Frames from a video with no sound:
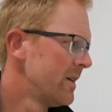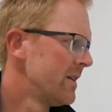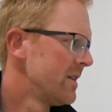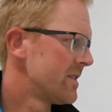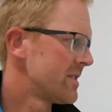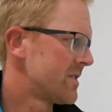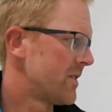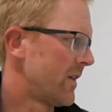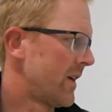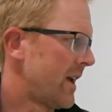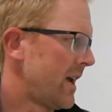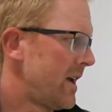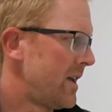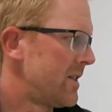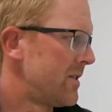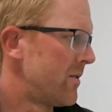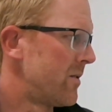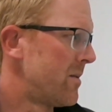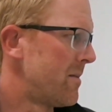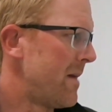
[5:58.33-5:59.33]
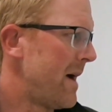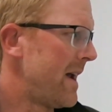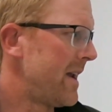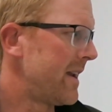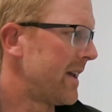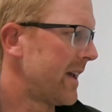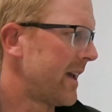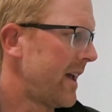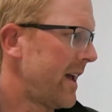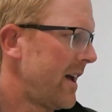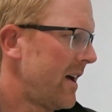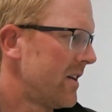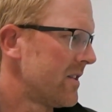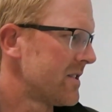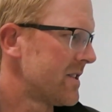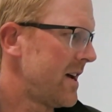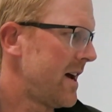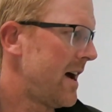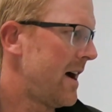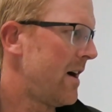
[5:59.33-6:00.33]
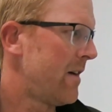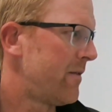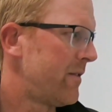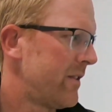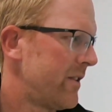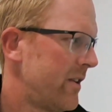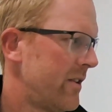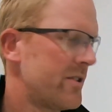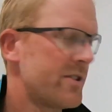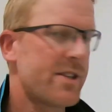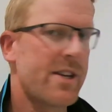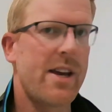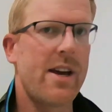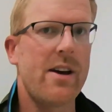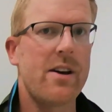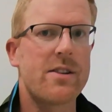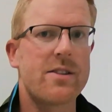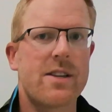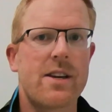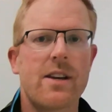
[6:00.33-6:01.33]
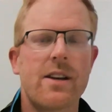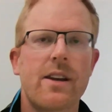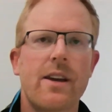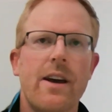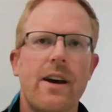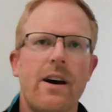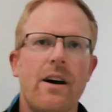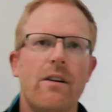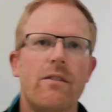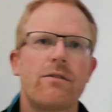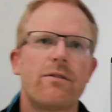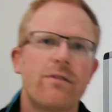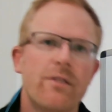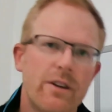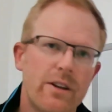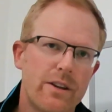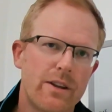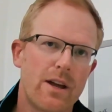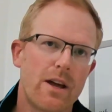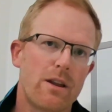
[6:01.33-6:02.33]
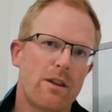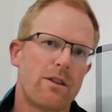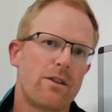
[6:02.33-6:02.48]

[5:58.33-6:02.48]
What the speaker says: So again, the remaining cows, half of those cows get inCalf in that